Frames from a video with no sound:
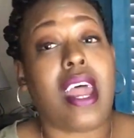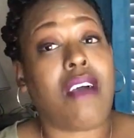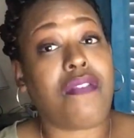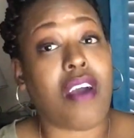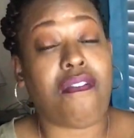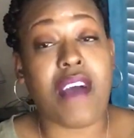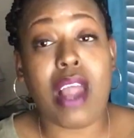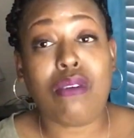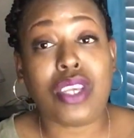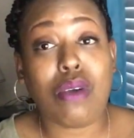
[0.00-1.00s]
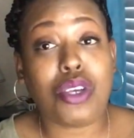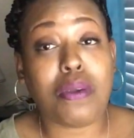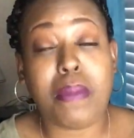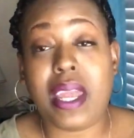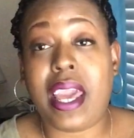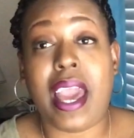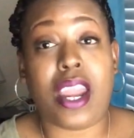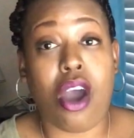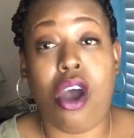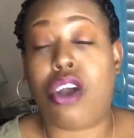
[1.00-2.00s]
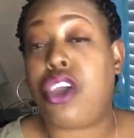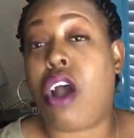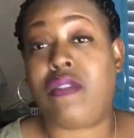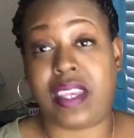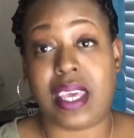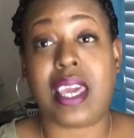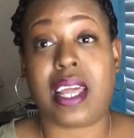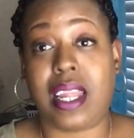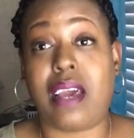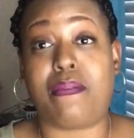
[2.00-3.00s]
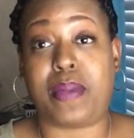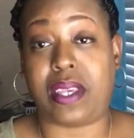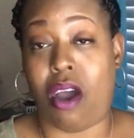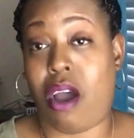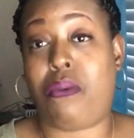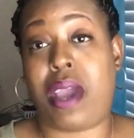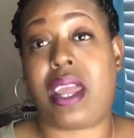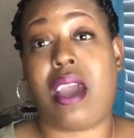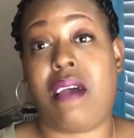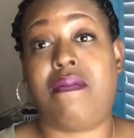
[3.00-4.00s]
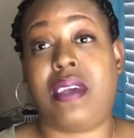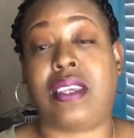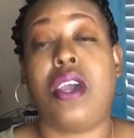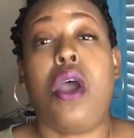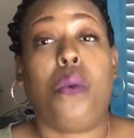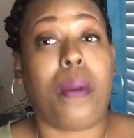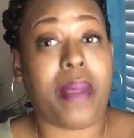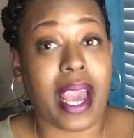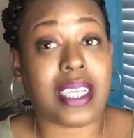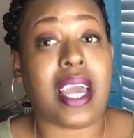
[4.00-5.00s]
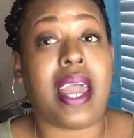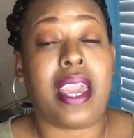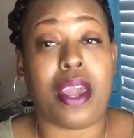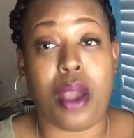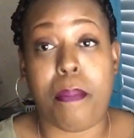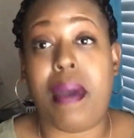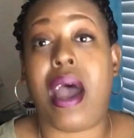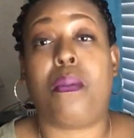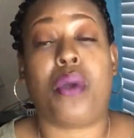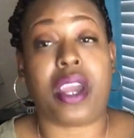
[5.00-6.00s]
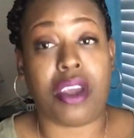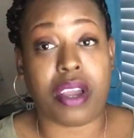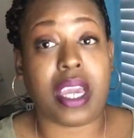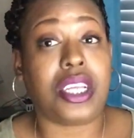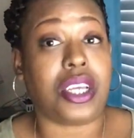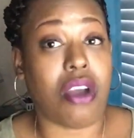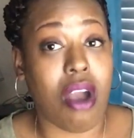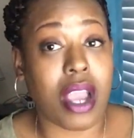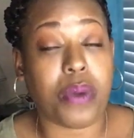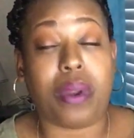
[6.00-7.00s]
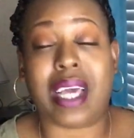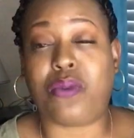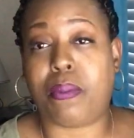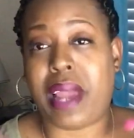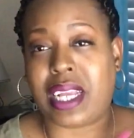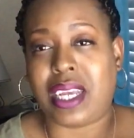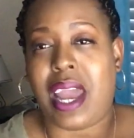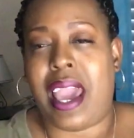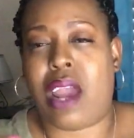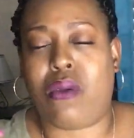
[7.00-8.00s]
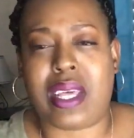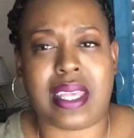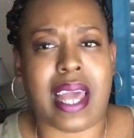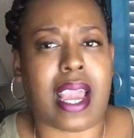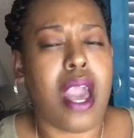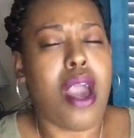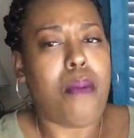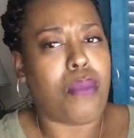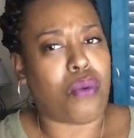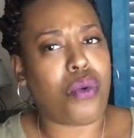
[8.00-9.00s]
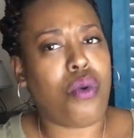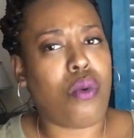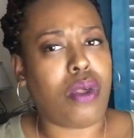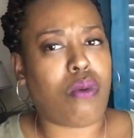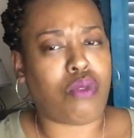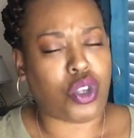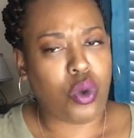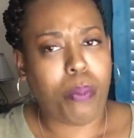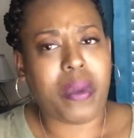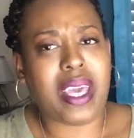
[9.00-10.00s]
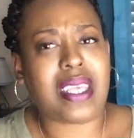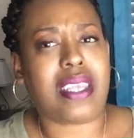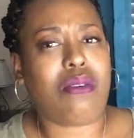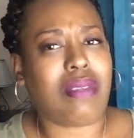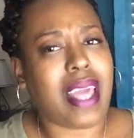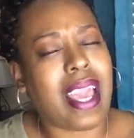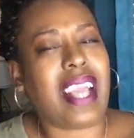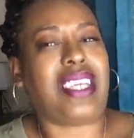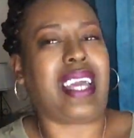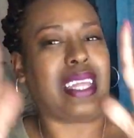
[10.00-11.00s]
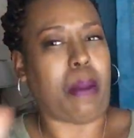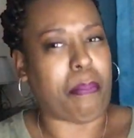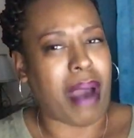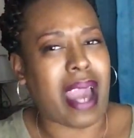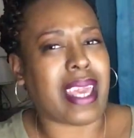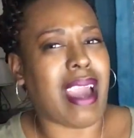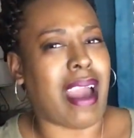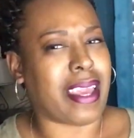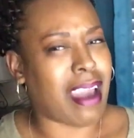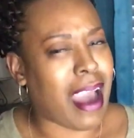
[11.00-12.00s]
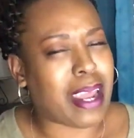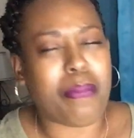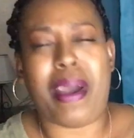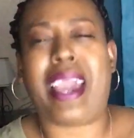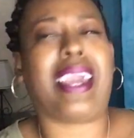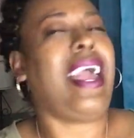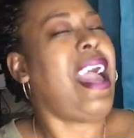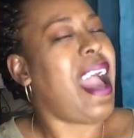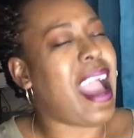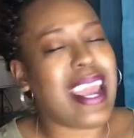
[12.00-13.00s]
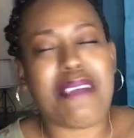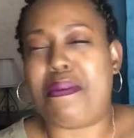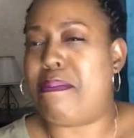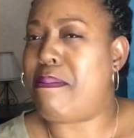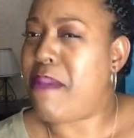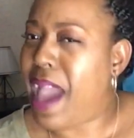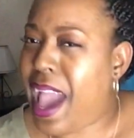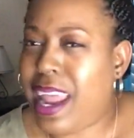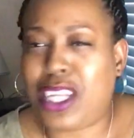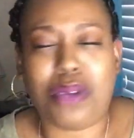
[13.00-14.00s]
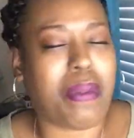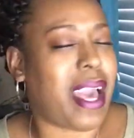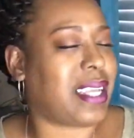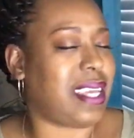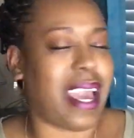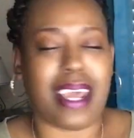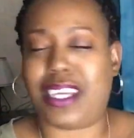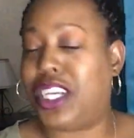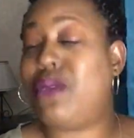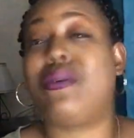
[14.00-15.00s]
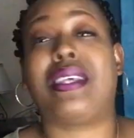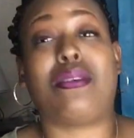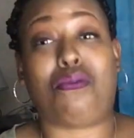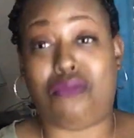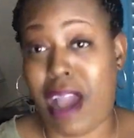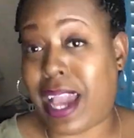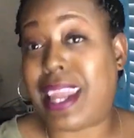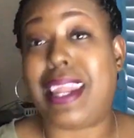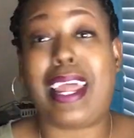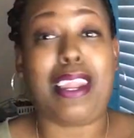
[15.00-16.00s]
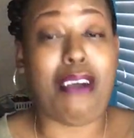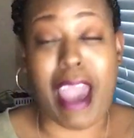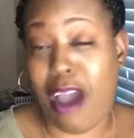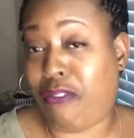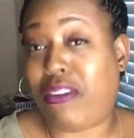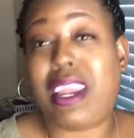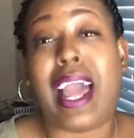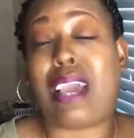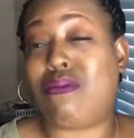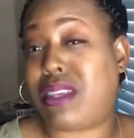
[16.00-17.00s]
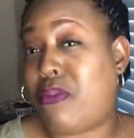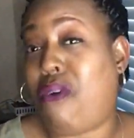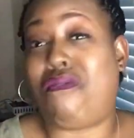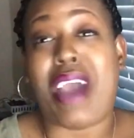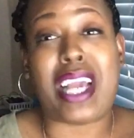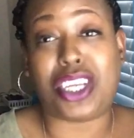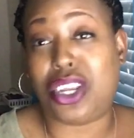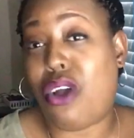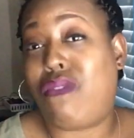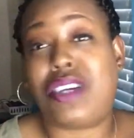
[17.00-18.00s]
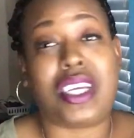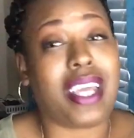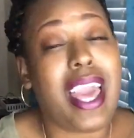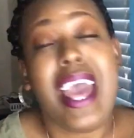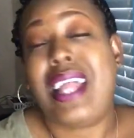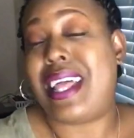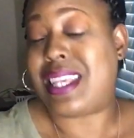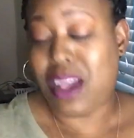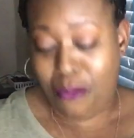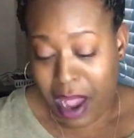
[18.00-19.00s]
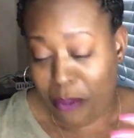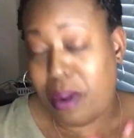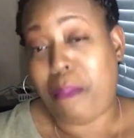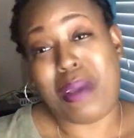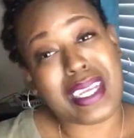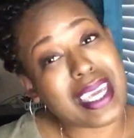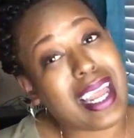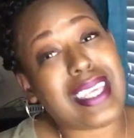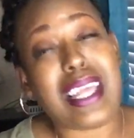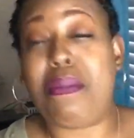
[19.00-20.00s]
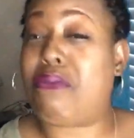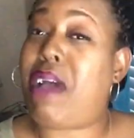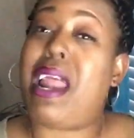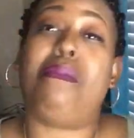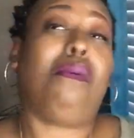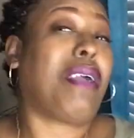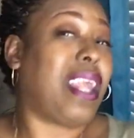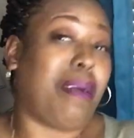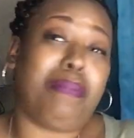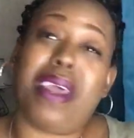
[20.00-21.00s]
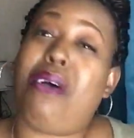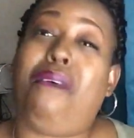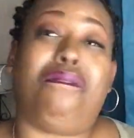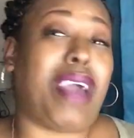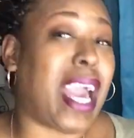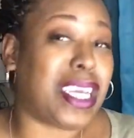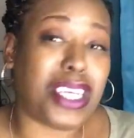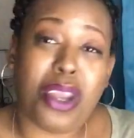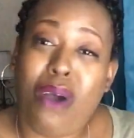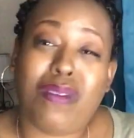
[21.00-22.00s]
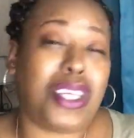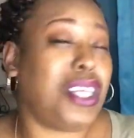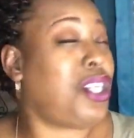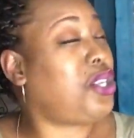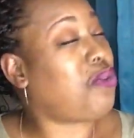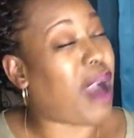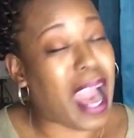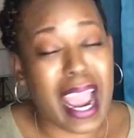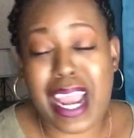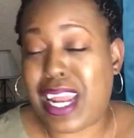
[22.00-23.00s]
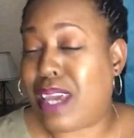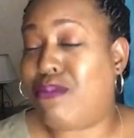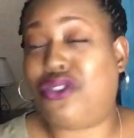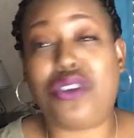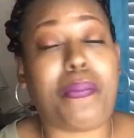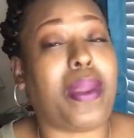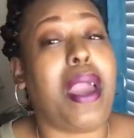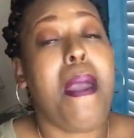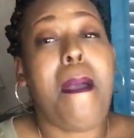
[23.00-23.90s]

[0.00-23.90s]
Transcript: Now, if y'all follow social media at all, y'all seen clips already of this where Blac Chyna and her mom were in her kitchen arguing. That's when Blac Chyna had on this like maroon little two-piece little thing. She had the body yaddy yaddy banging. I ain't even mad at you, Blac Chyna. She was rocking in that little outfit like it was some old Fashion Nova shit. That's all right. When a bitch get her stomach right, I'm gonna get up in that old Fashion Nova shit too. I ain't even tripping.